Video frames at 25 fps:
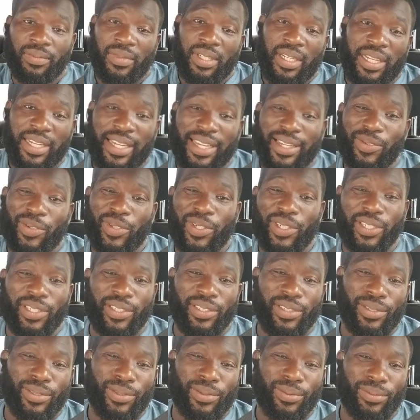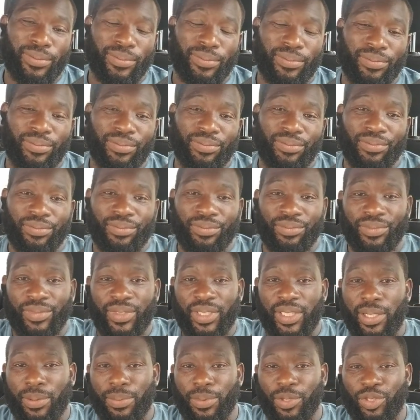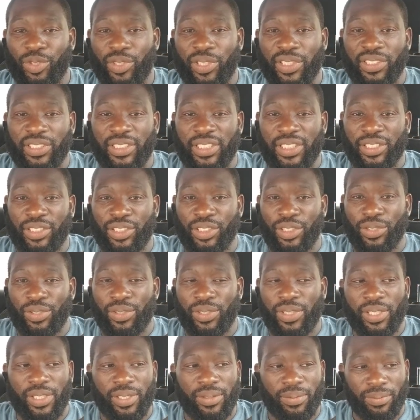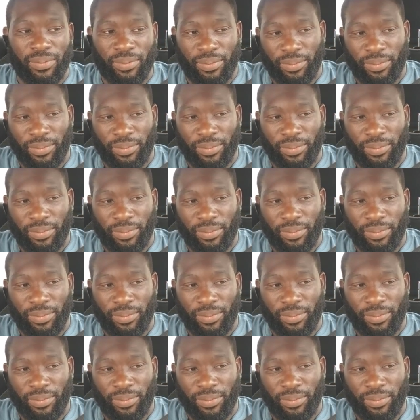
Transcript: I got work to do. A couple trucks just showed up.